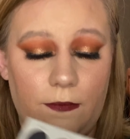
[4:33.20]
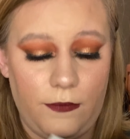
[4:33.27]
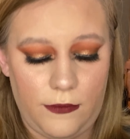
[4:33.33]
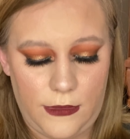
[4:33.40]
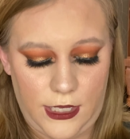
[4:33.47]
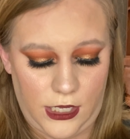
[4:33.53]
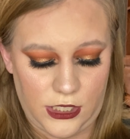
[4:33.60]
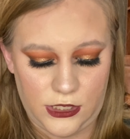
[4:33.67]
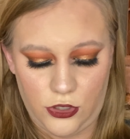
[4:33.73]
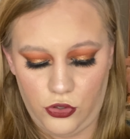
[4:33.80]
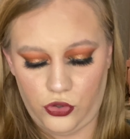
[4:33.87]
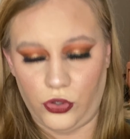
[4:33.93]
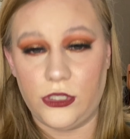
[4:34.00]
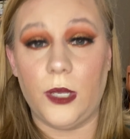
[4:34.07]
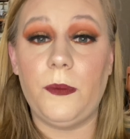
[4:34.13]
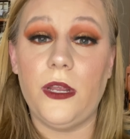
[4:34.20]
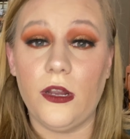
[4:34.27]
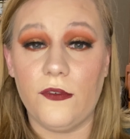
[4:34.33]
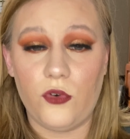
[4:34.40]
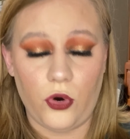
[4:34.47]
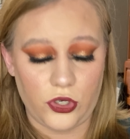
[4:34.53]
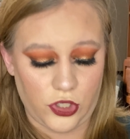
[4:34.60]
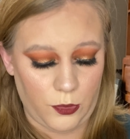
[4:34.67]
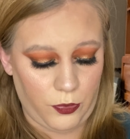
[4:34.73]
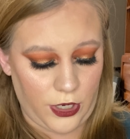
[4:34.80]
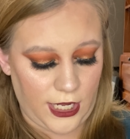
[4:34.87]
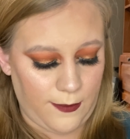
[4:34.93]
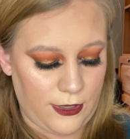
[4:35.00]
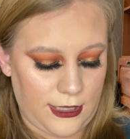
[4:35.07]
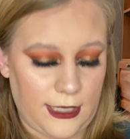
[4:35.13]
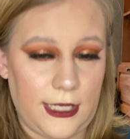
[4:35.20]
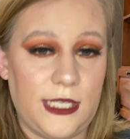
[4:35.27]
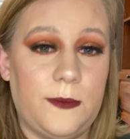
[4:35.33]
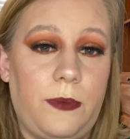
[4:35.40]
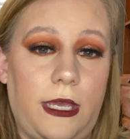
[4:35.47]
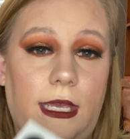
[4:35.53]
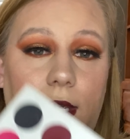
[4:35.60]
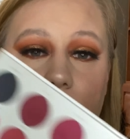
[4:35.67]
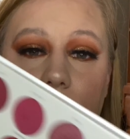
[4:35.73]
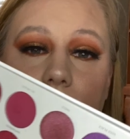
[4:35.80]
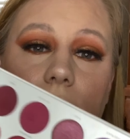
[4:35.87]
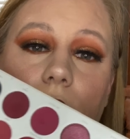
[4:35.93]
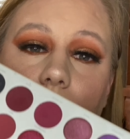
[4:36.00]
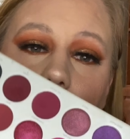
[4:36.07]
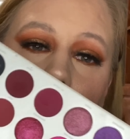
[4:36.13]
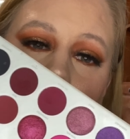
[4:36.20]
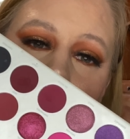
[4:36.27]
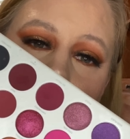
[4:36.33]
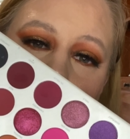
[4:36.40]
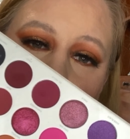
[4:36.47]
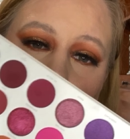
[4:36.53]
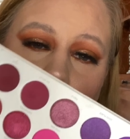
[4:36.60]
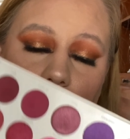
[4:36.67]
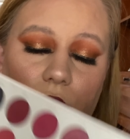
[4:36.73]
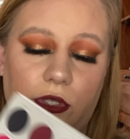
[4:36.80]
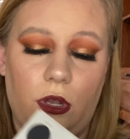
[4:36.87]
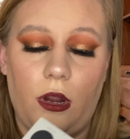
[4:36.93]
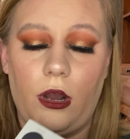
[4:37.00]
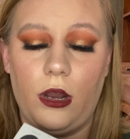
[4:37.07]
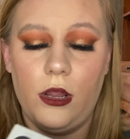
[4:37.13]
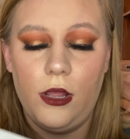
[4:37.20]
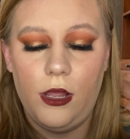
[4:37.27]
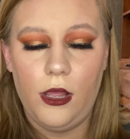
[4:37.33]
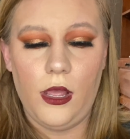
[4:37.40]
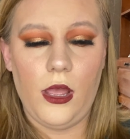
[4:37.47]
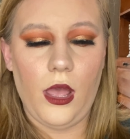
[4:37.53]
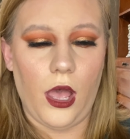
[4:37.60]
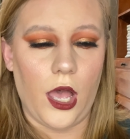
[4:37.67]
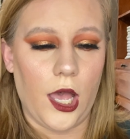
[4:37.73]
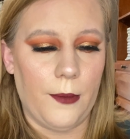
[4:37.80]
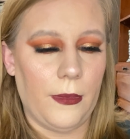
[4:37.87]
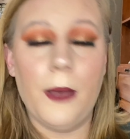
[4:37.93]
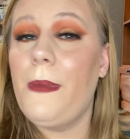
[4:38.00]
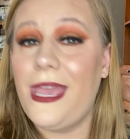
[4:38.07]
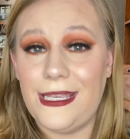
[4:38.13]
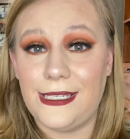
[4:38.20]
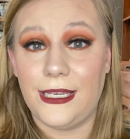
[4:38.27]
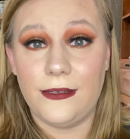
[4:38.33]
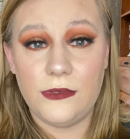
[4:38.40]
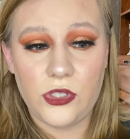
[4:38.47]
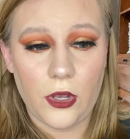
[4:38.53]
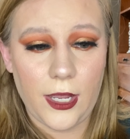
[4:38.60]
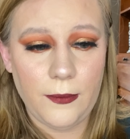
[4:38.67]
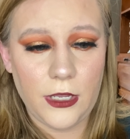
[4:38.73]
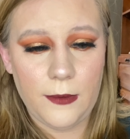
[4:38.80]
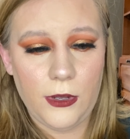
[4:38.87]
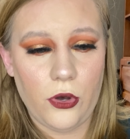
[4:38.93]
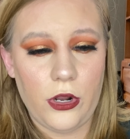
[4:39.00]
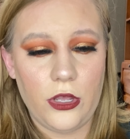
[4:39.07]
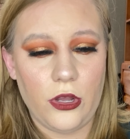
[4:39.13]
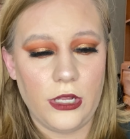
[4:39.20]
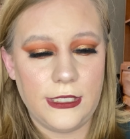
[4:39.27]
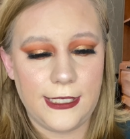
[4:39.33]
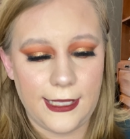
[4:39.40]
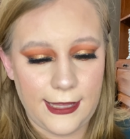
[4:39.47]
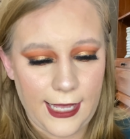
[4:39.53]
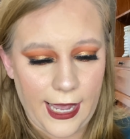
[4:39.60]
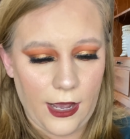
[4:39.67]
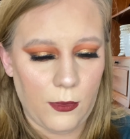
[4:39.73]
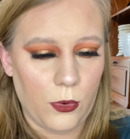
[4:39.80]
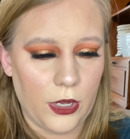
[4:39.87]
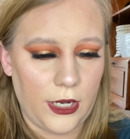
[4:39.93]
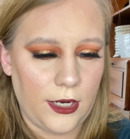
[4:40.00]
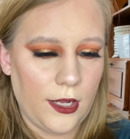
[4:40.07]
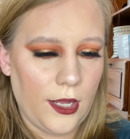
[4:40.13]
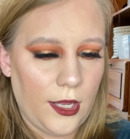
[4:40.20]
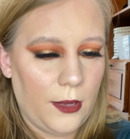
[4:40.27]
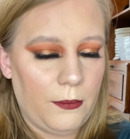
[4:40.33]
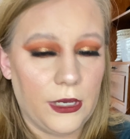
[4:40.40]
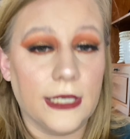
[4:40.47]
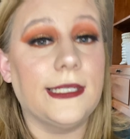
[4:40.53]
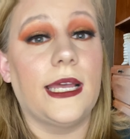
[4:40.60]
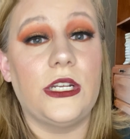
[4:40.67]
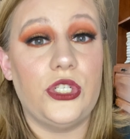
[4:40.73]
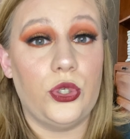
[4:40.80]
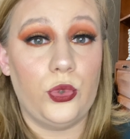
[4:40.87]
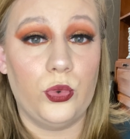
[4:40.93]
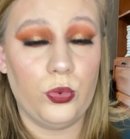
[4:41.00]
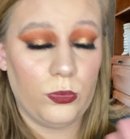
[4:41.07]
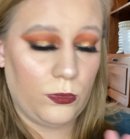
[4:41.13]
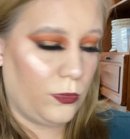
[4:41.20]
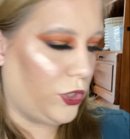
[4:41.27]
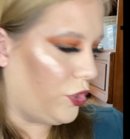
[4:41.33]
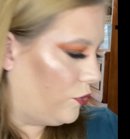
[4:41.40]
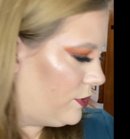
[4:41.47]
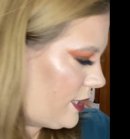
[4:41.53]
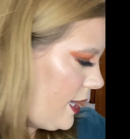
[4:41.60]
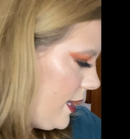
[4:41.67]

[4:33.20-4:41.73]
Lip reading: These neutrals up here, of course, are pretty, but then these pinks and reds and purples are amazing. So I'm going to be holding on to that one because I do use it